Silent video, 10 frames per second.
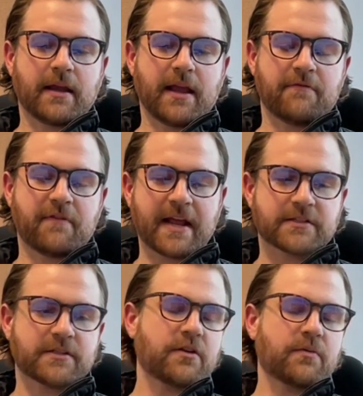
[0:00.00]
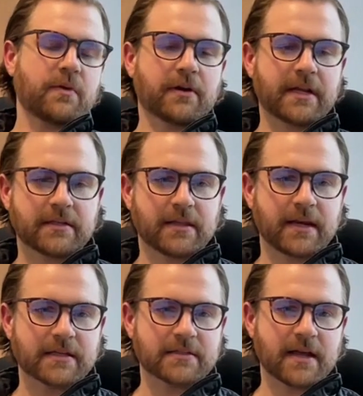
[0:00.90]
advance their career, get to the
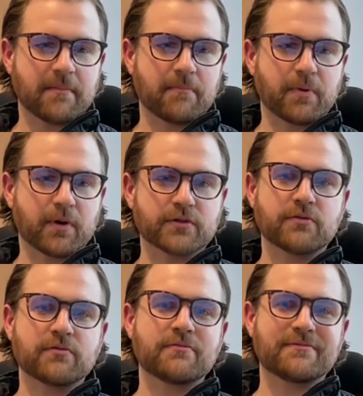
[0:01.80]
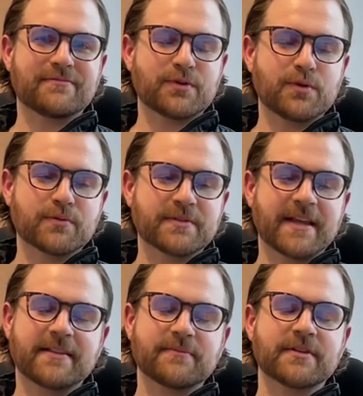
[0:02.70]
next step, but also who don't
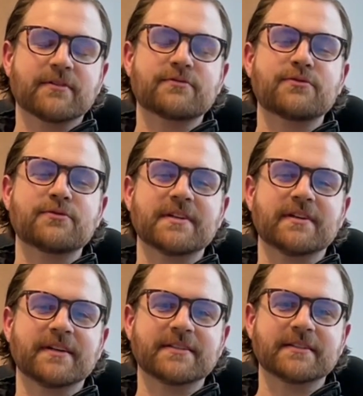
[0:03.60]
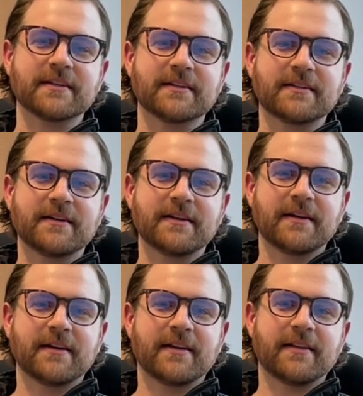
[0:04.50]
take themselves too seriously.
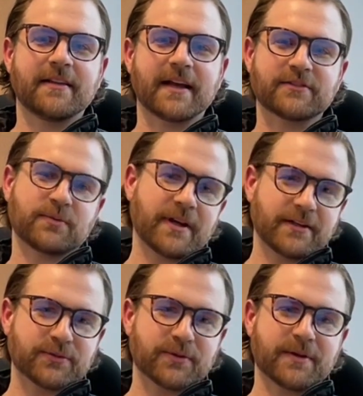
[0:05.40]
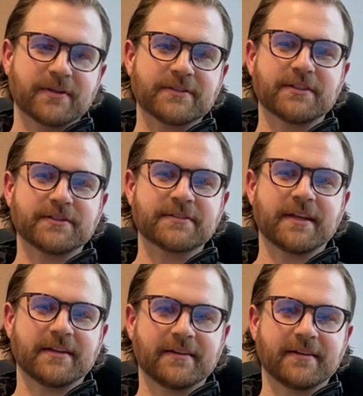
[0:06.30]
And that's what I enjoyed about Chico
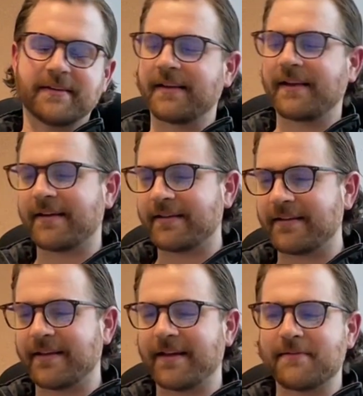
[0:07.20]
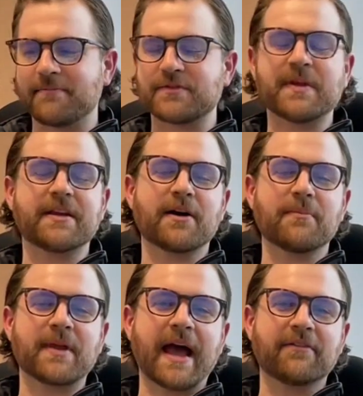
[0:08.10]
State. And I'm speaking
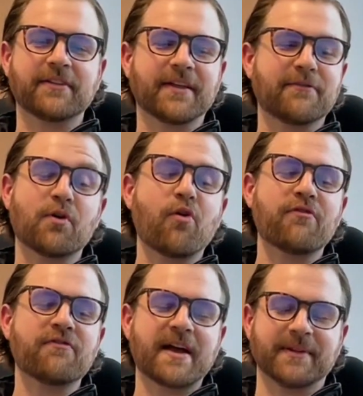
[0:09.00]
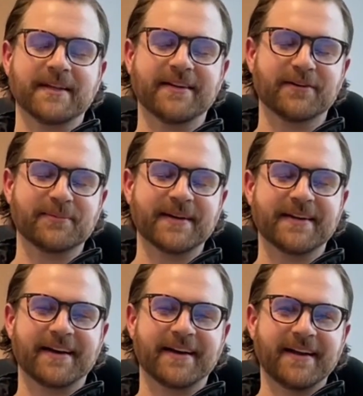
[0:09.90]
on behalf of the whole family here,
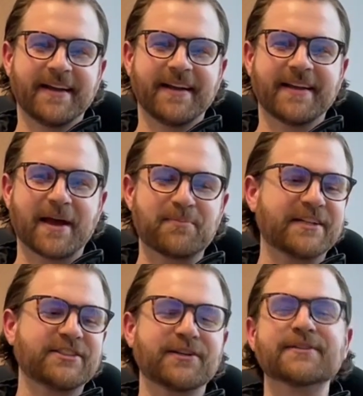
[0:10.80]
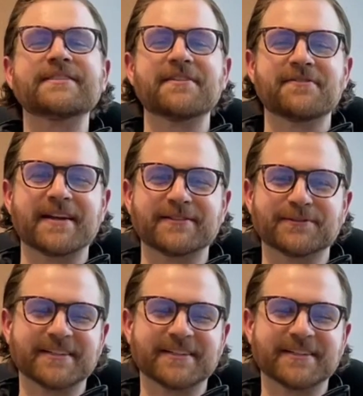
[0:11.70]
but yeah, big Chico State fans over